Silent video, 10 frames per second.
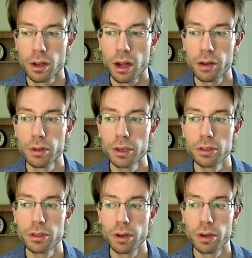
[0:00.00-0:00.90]
I don't want to
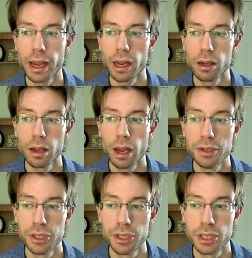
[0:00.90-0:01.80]
use the word
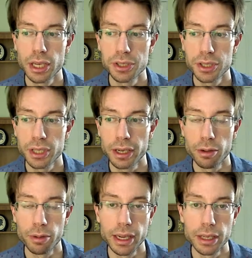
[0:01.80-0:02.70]
analyze in the sense that
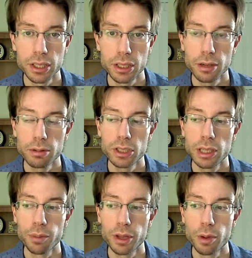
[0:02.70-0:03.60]
we get stuck with
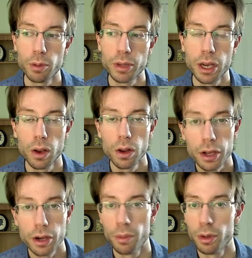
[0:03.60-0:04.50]
something, but we can
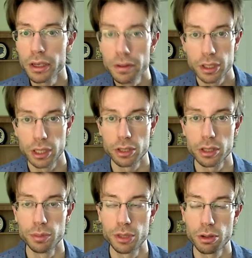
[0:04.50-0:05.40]
look at our belief systems.